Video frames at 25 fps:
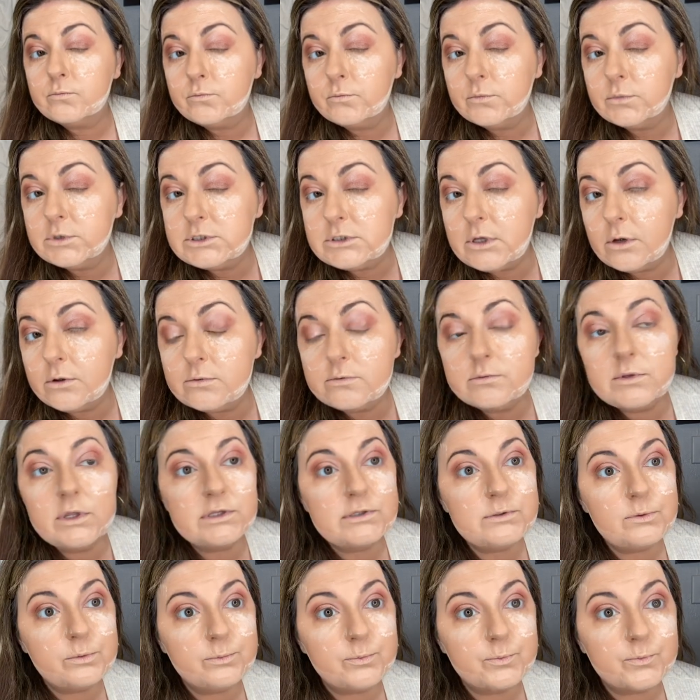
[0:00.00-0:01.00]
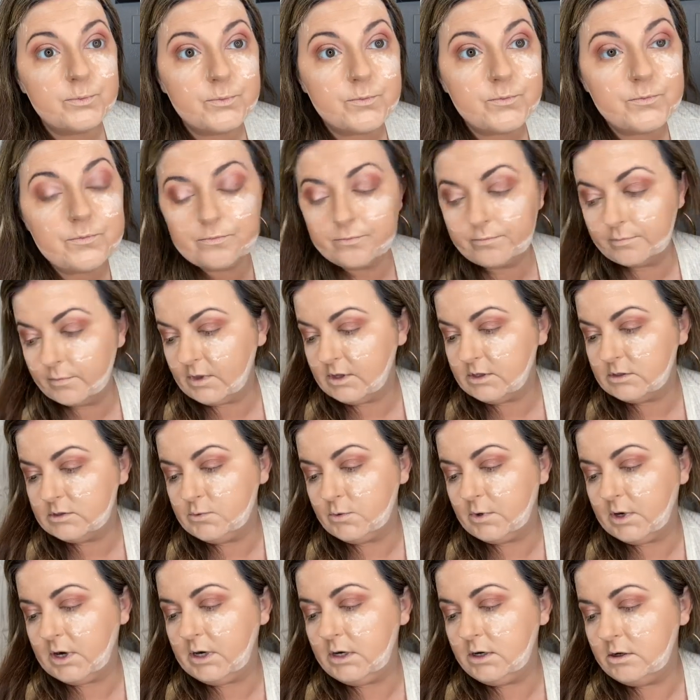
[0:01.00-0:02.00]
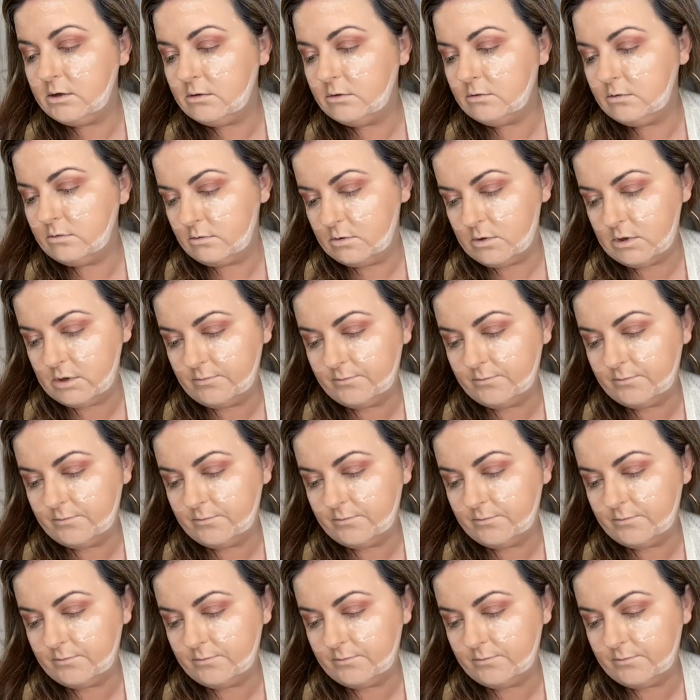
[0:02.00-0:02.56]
So that's what I do.